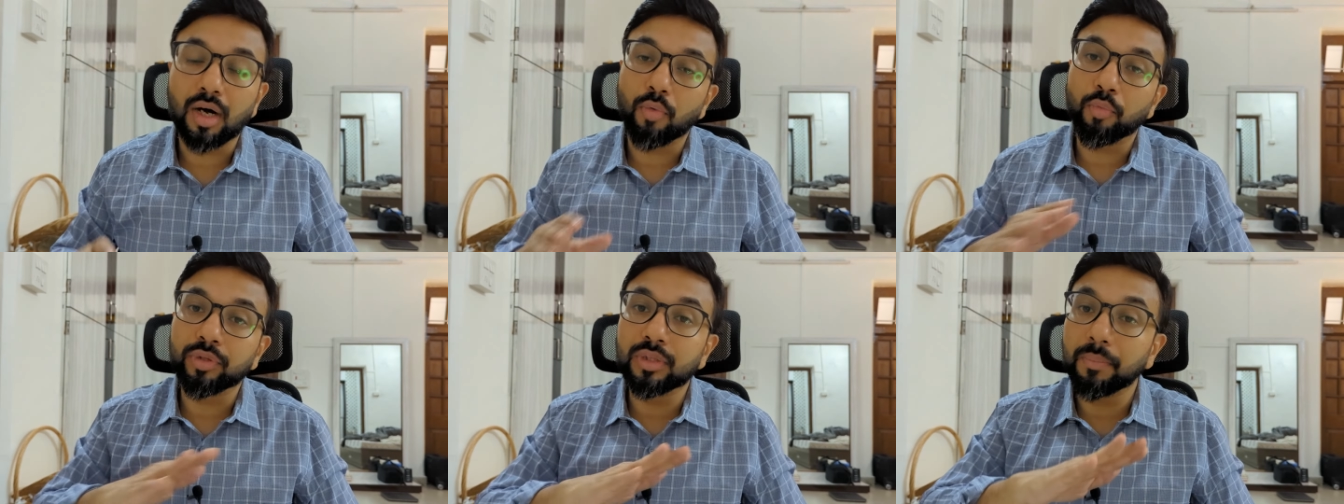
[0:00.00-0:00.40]

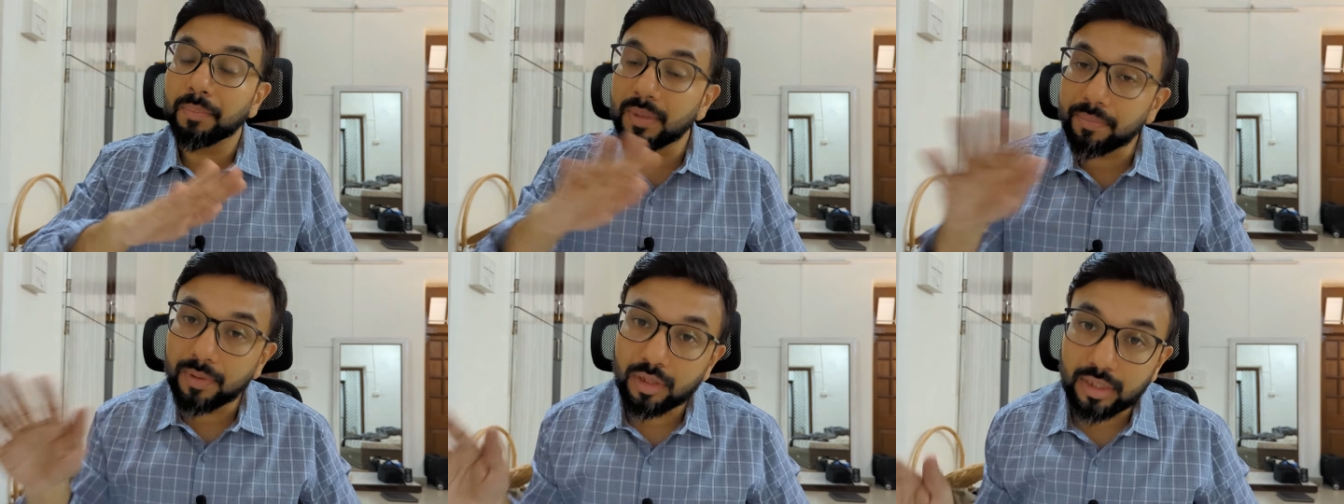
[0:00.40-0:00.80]
with the
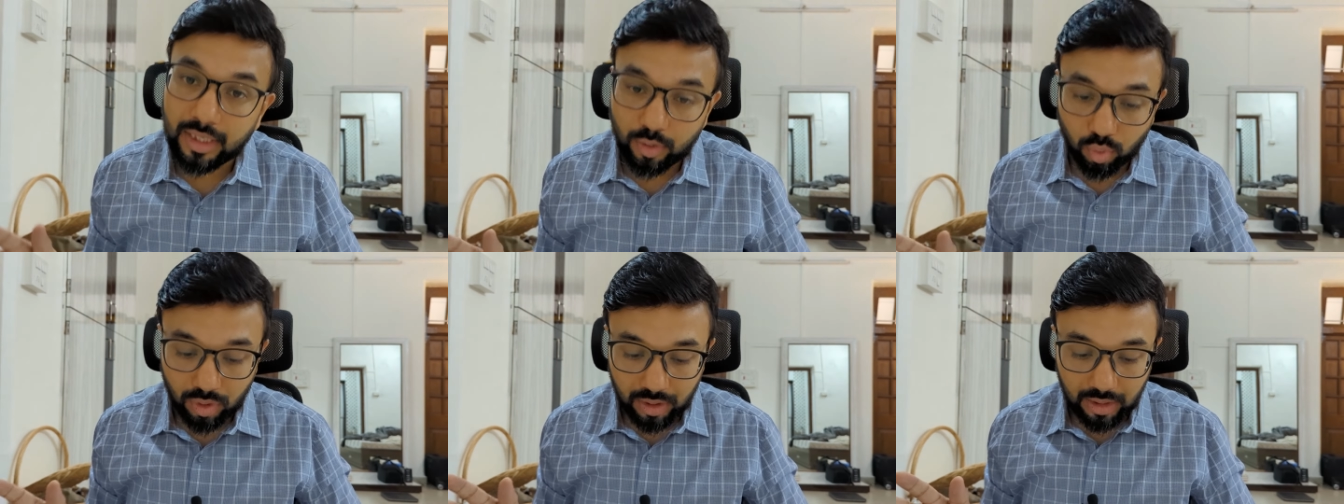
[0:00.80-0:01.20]
people
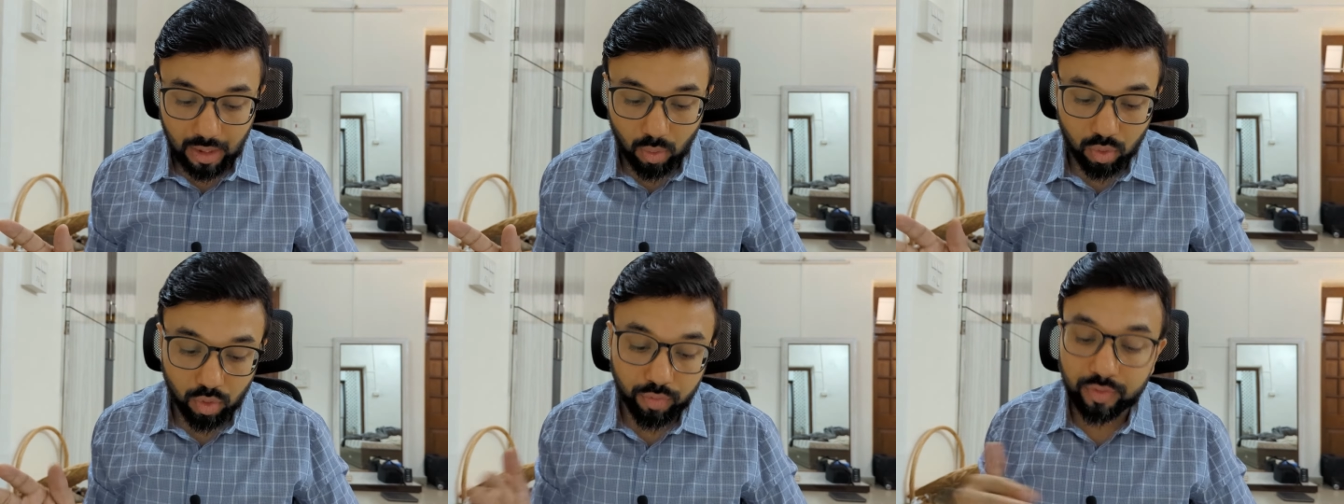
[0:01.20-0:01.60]
that were
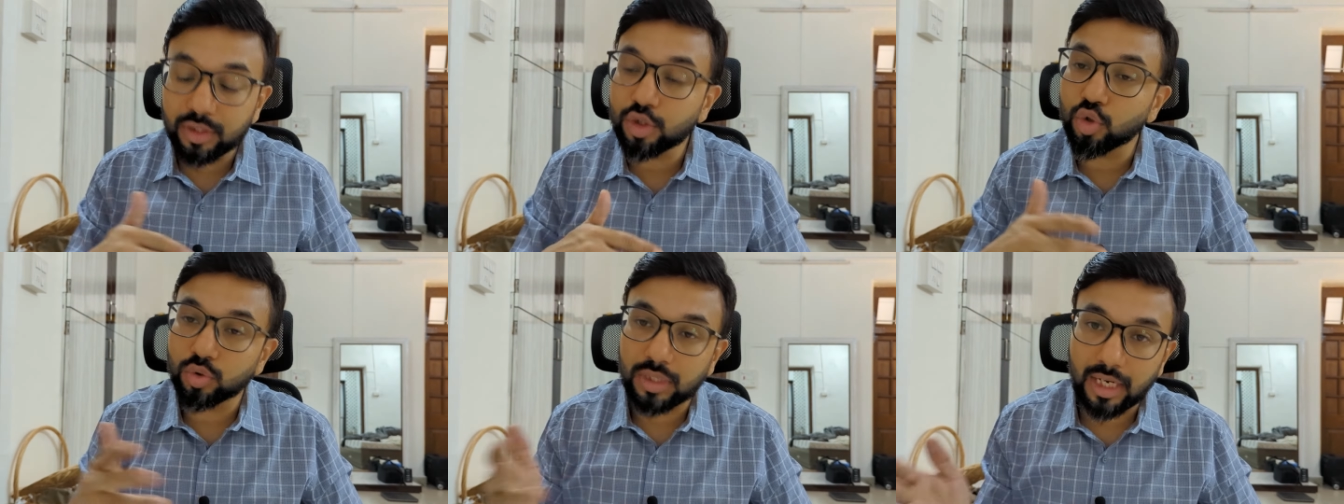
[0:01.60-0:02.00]
around you, with the
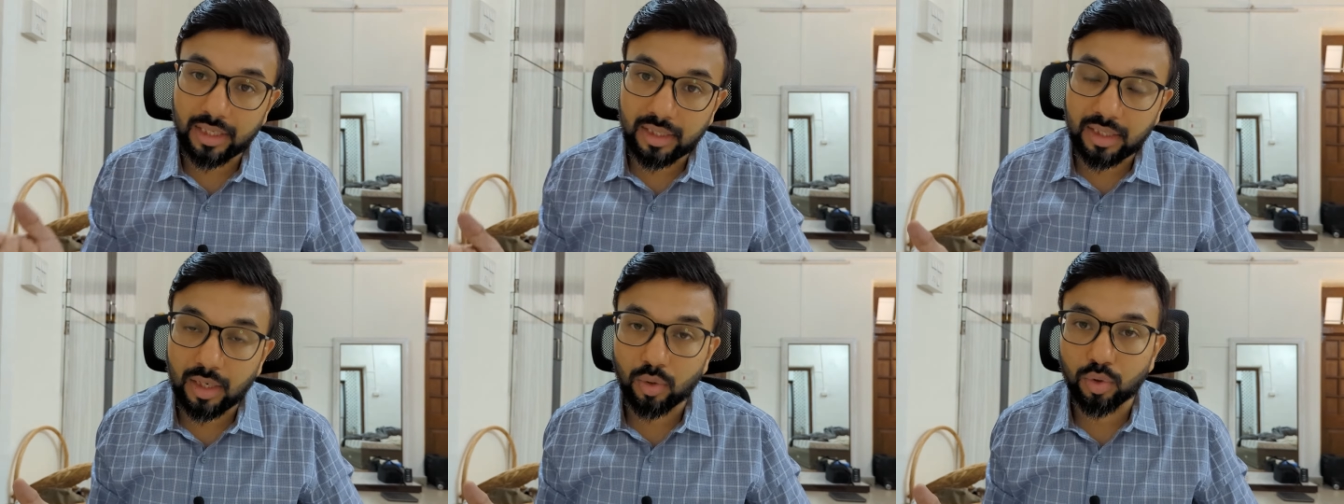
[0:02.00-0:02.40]

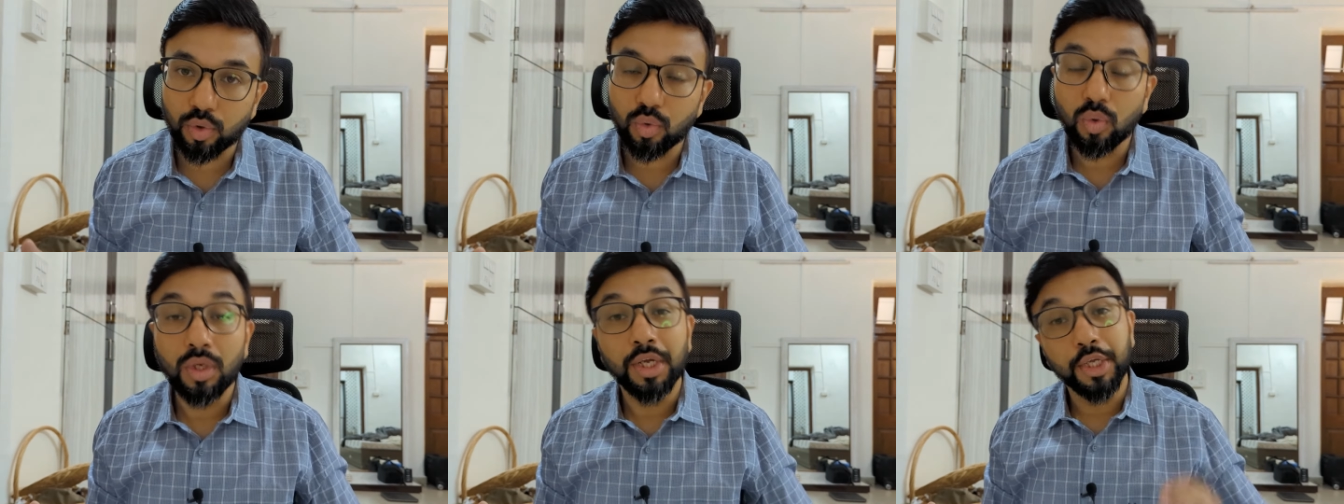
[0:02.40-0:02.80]
society around you,
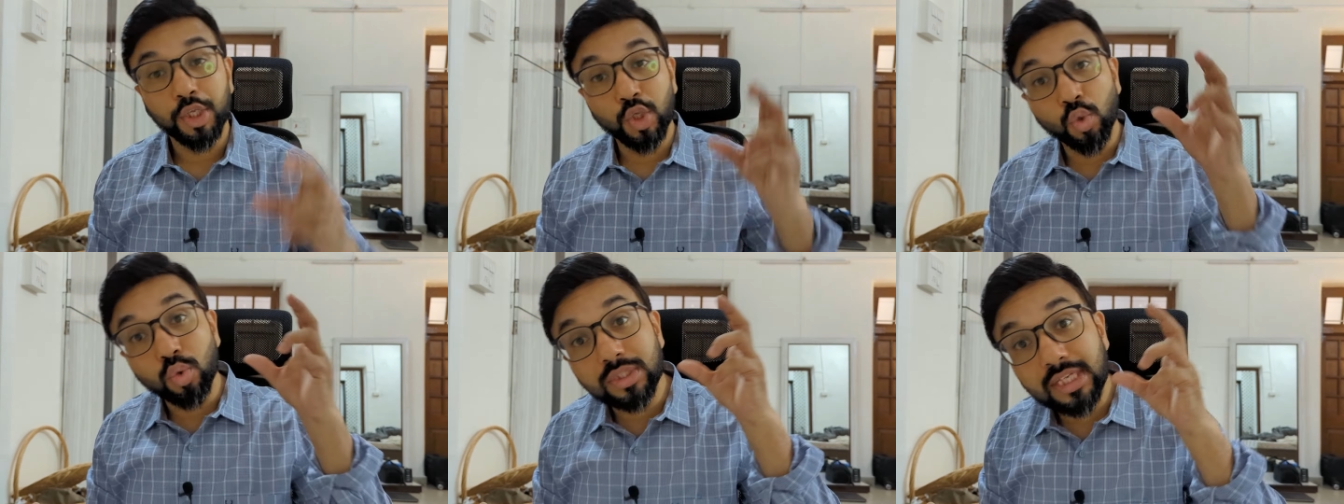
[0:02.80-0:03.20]

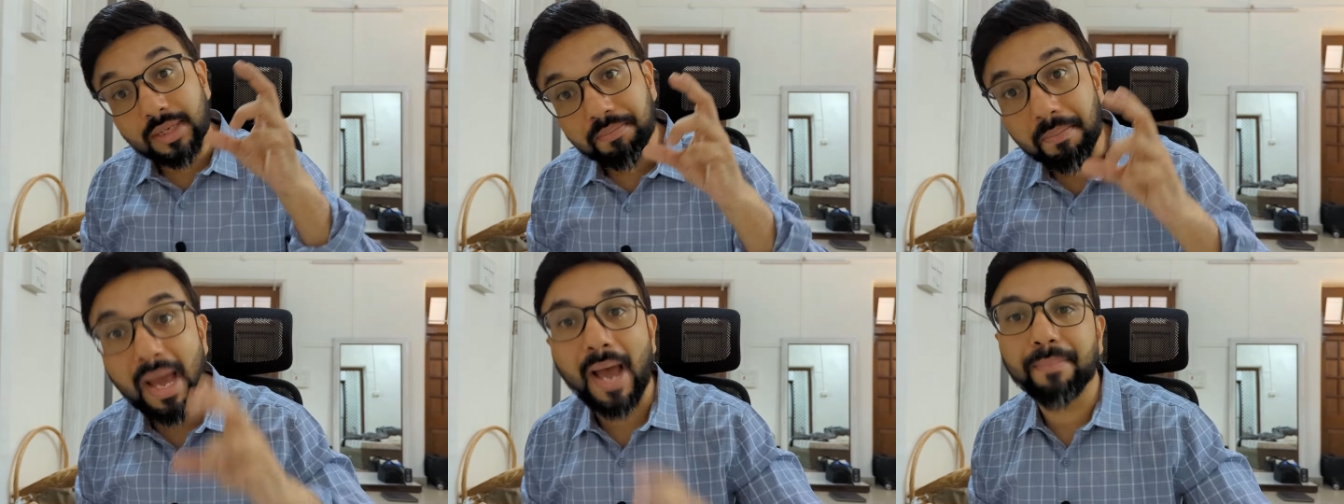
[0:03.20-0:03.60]

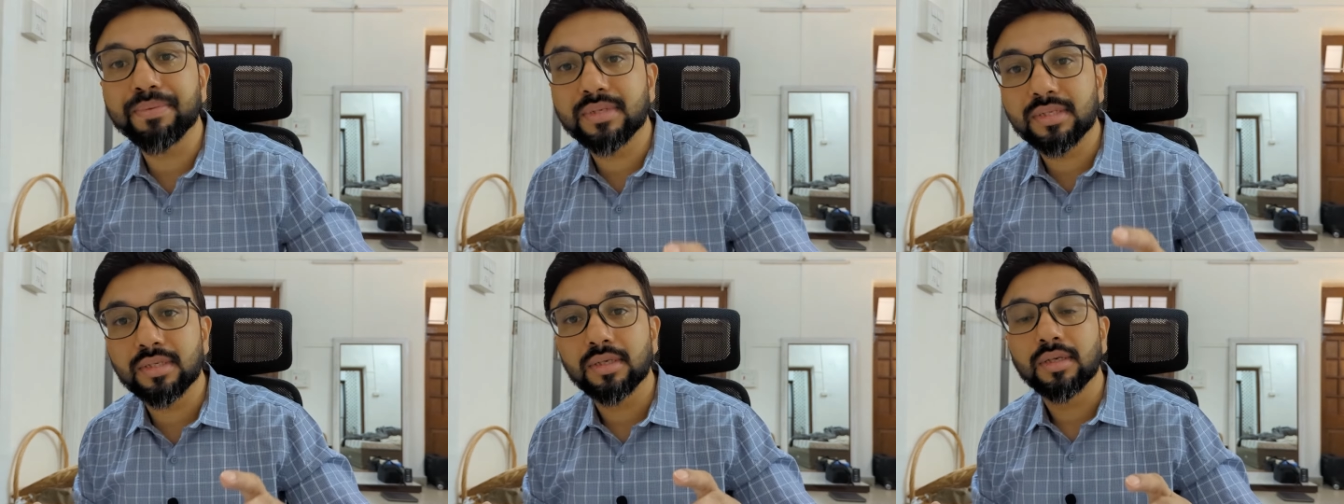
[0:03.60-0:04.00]
using
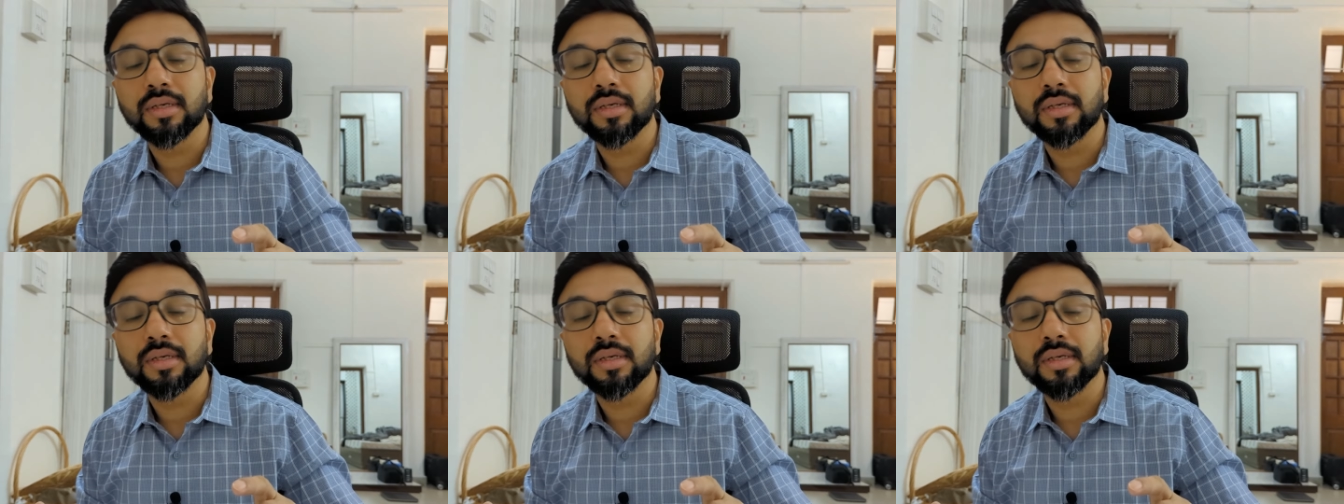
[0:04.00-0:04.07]
maps,